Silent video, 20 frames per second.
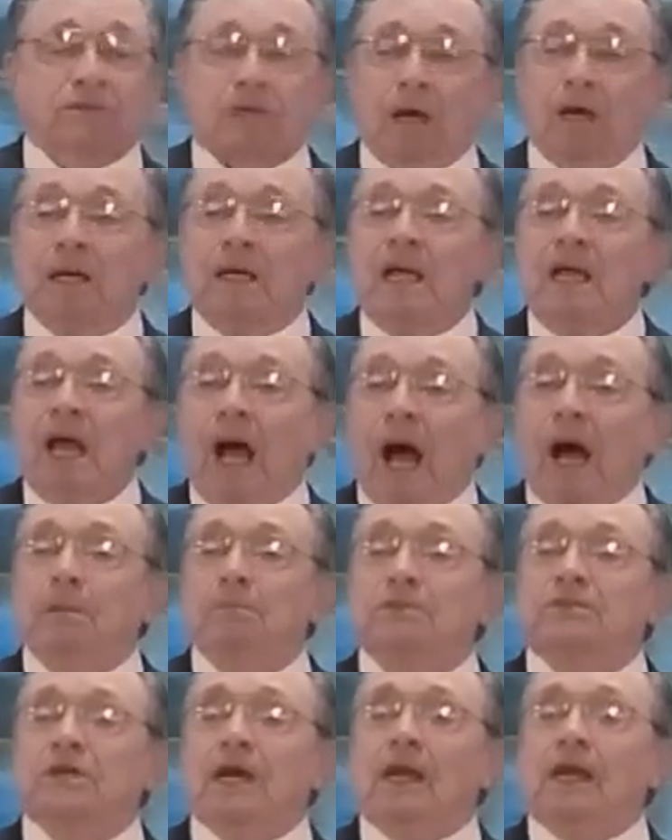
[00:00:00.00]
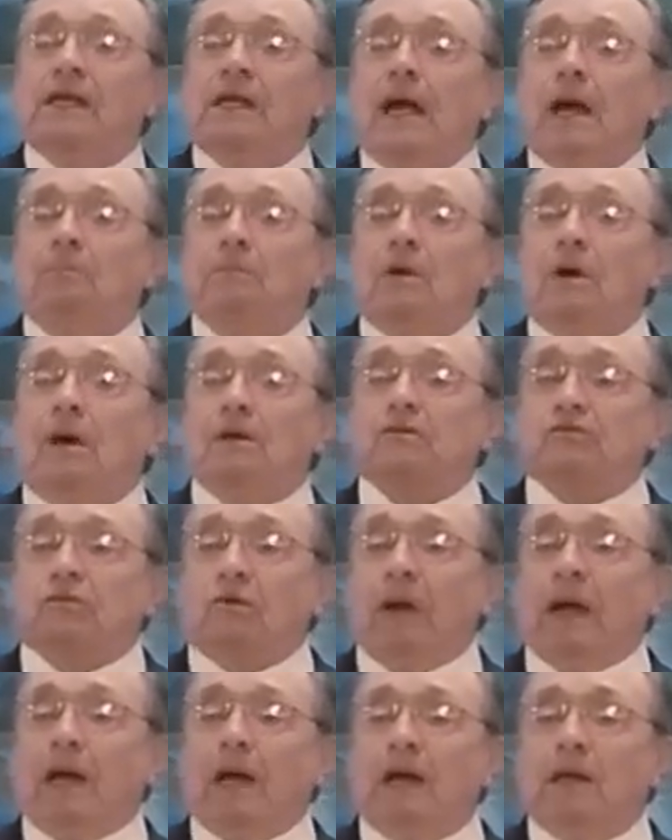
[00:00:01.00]
I'm telling you, I'm
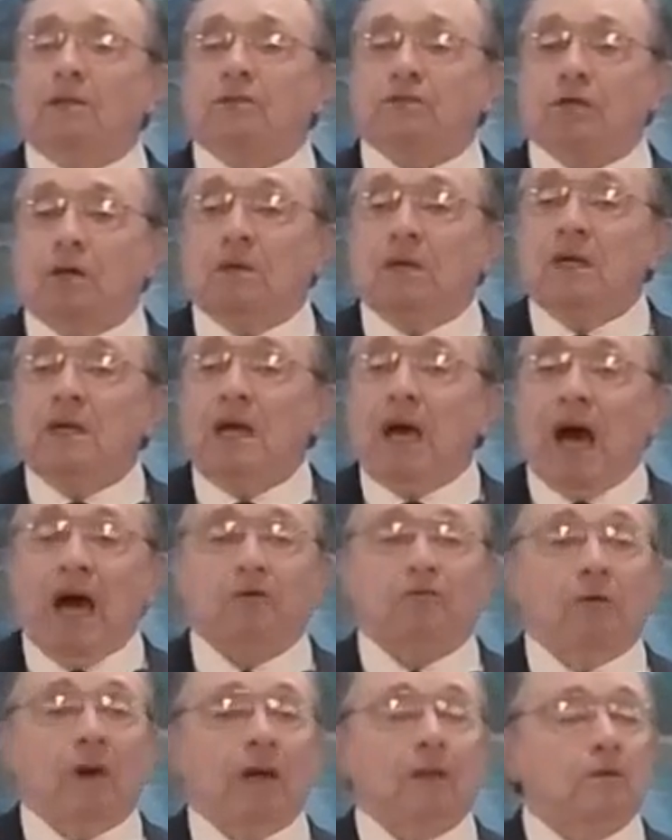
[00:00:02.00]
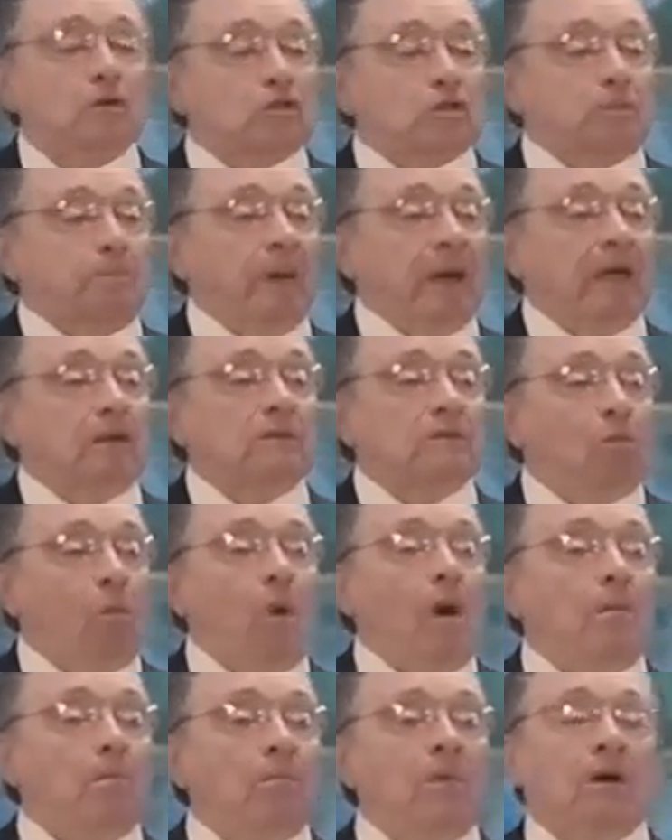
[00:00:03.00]
trying to spend
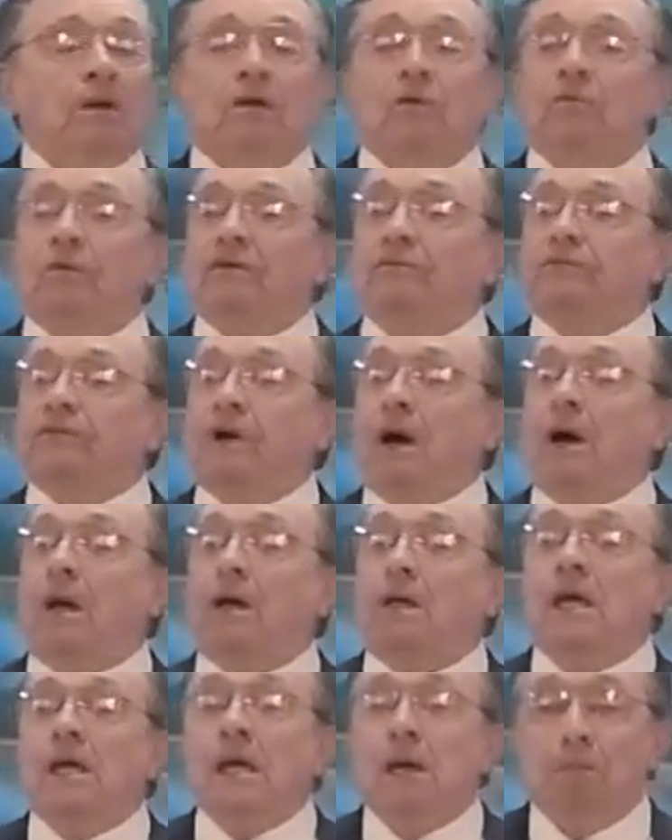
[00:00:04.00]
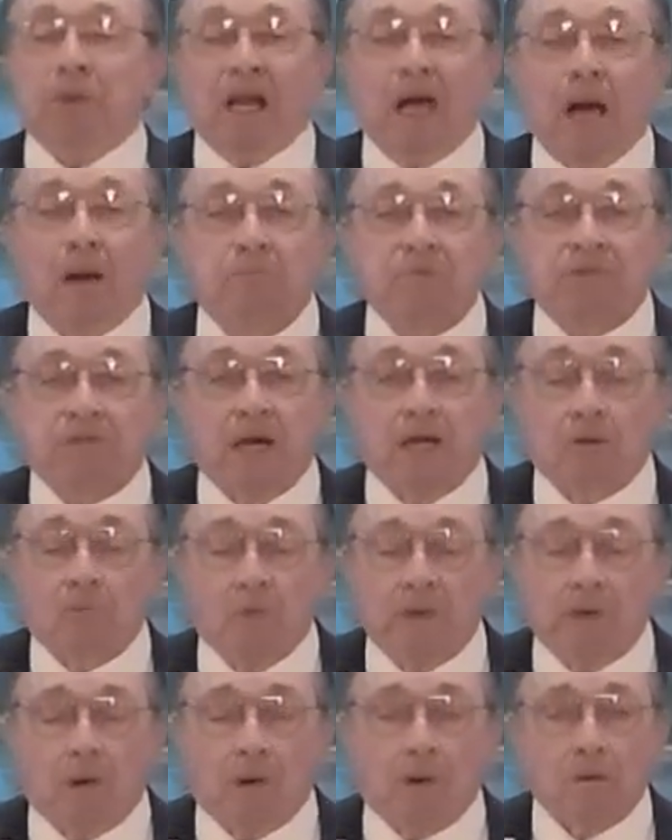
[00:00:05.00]
what money we've got, but I'm telling you,
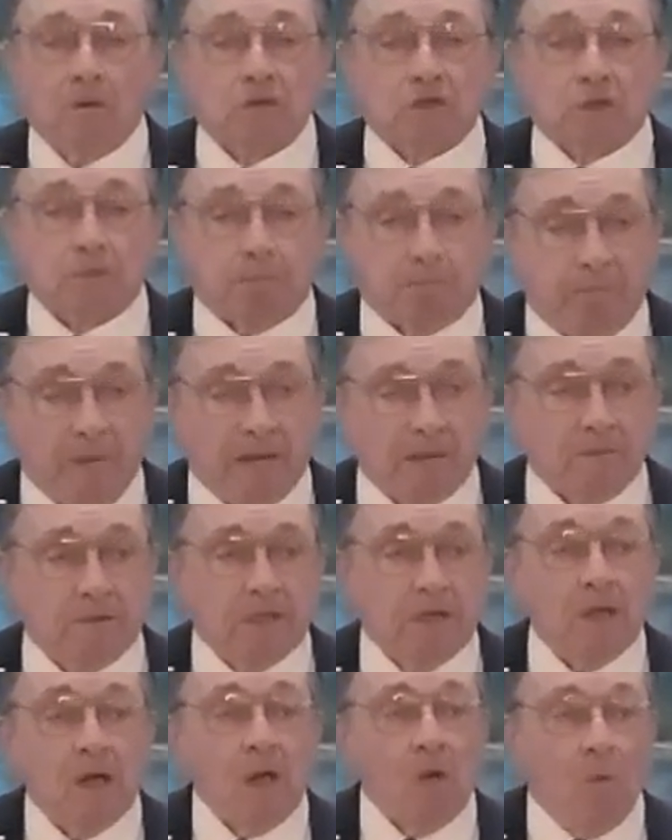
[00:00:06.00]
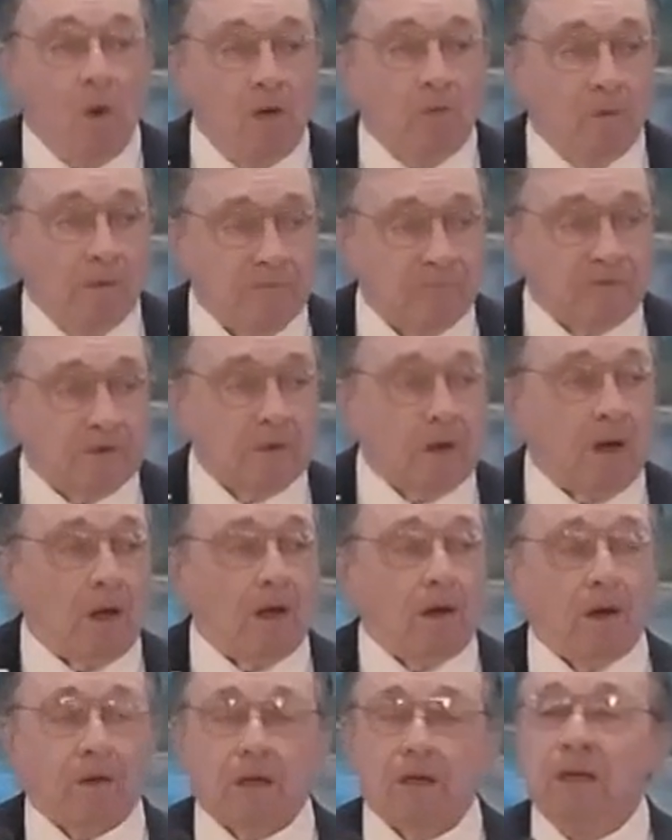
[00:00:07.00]
we are to spend it what we've
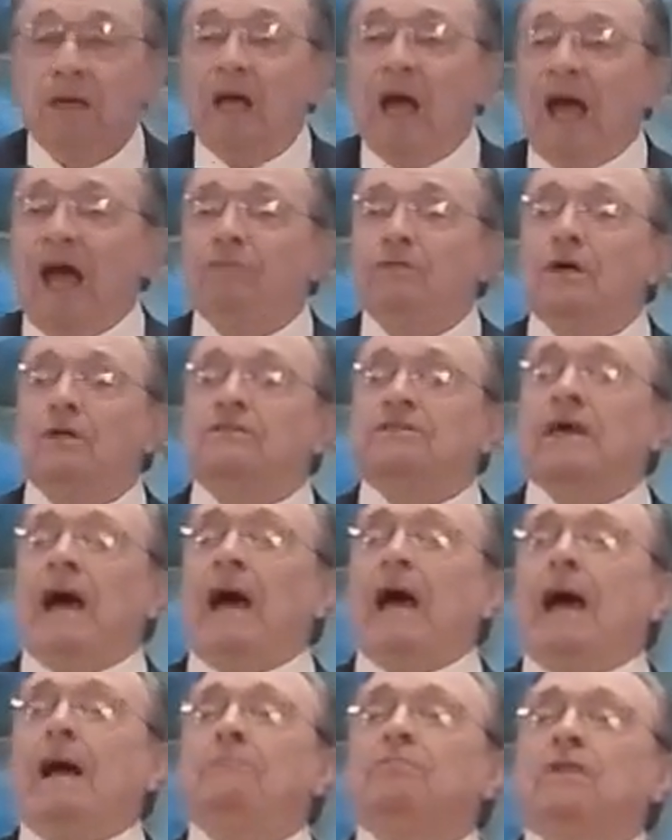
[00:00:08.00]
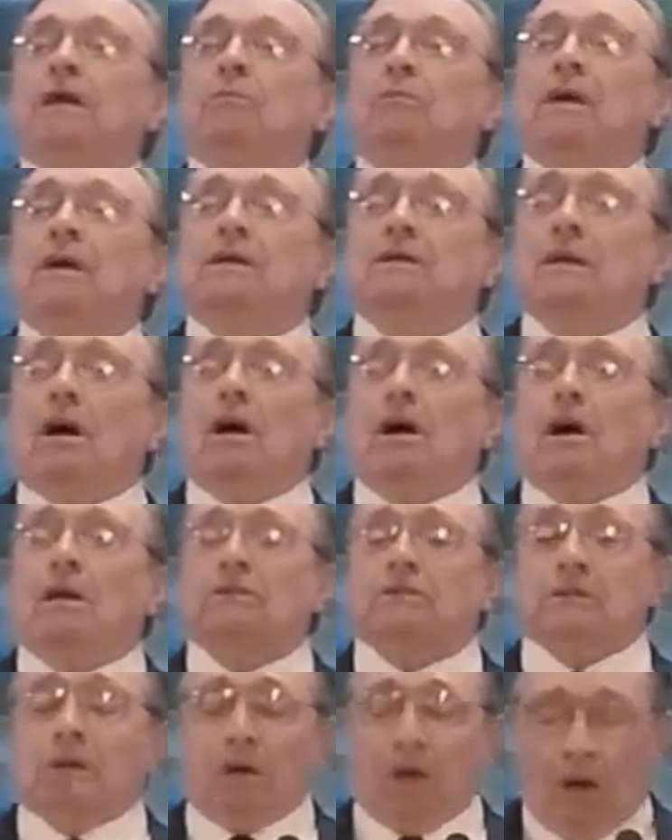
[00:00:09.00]
got and the time that we
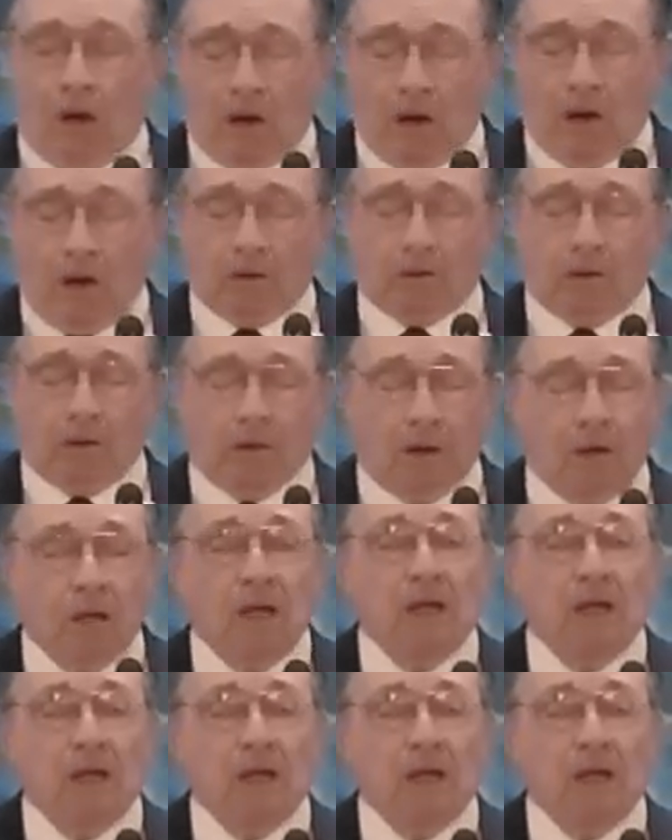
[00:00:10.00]
got to honor